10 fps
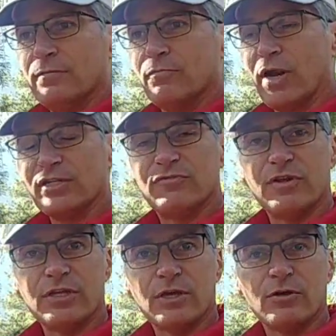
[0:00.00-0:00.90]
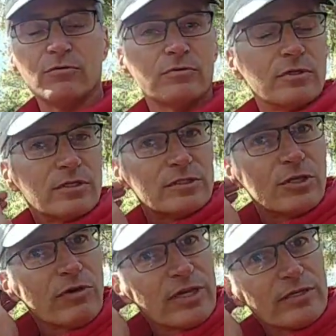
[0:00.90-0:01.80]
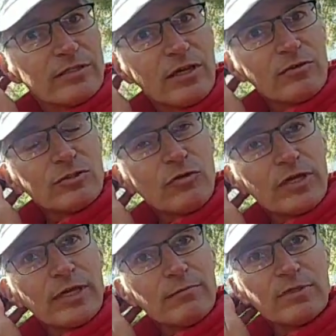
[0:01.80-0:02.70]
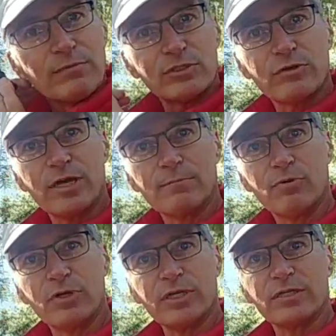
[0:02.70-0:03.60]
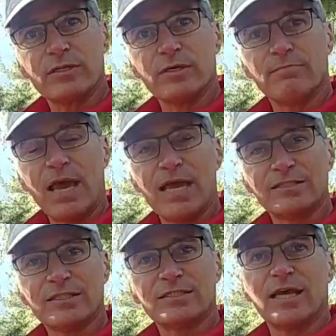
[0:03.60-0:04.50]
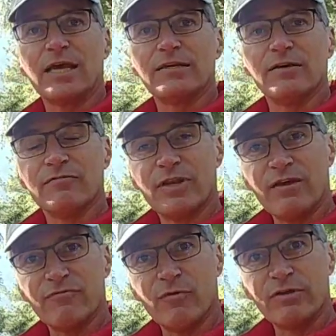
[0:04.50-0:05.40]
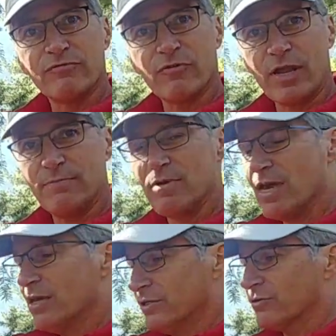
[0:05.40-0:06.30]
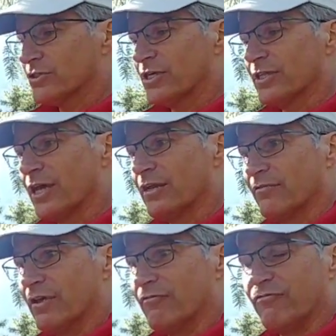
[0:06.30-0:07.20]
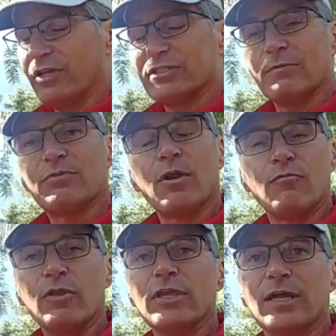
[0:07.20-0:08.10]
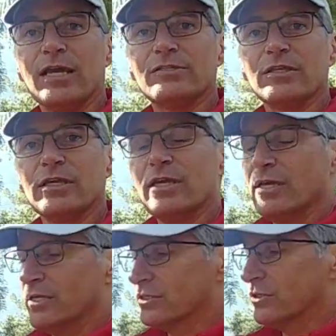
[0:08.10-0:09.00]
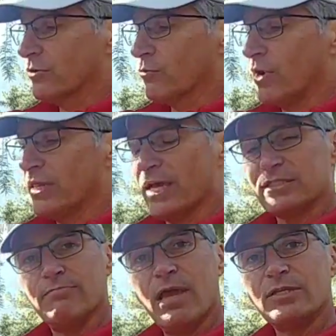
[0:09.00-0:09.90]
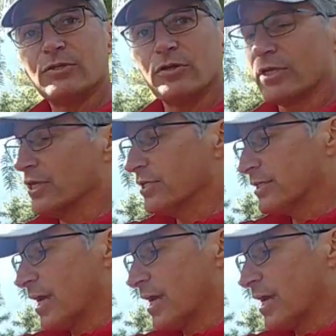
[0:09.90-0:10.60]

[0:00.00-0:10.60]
video showing him demonstrating putting the bags inside of an F1 frame, you'll see that it fits up there really nicely. And so the way that's measured is